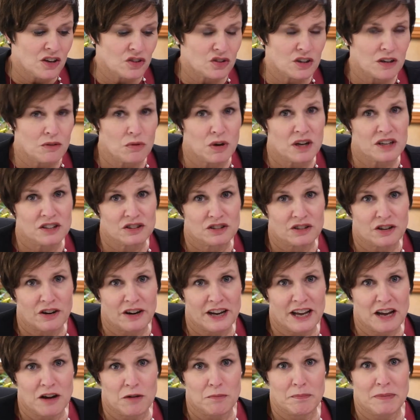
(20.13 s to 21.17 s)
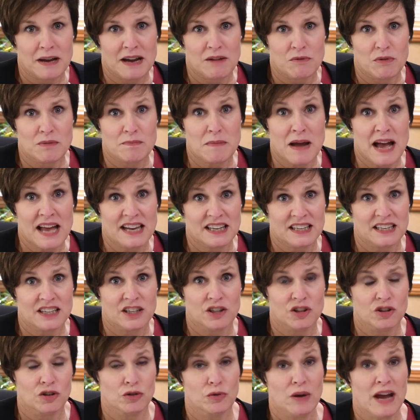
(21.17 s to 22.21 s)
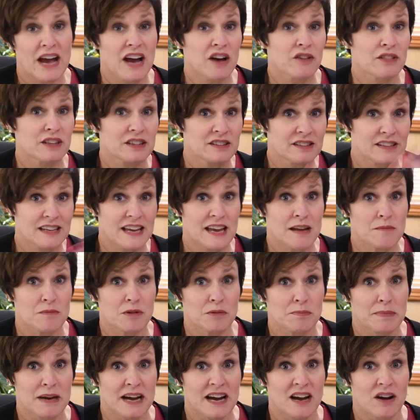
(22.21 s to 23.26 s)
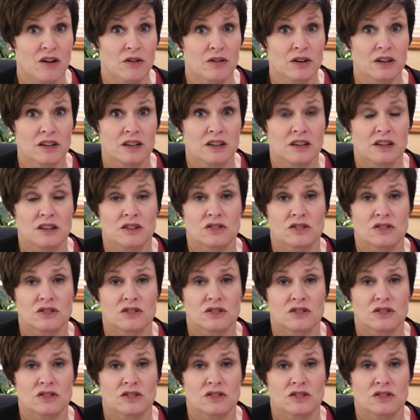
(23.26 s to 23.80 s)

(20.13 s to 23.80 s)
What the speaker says: So I want to start out by reminding you how this came about.